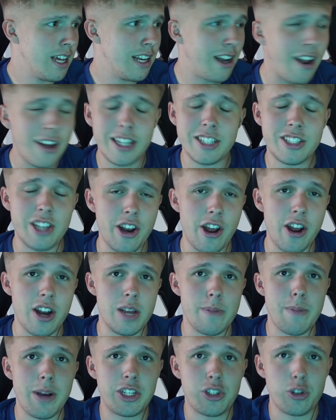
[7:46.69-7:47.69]
Like I said
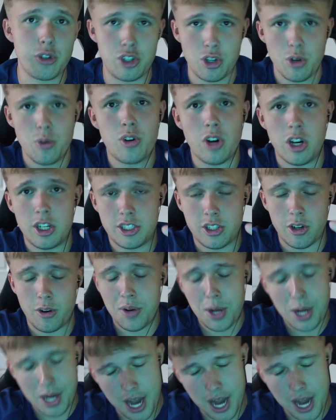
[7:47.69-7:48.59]
earlier, make sure you guys, though,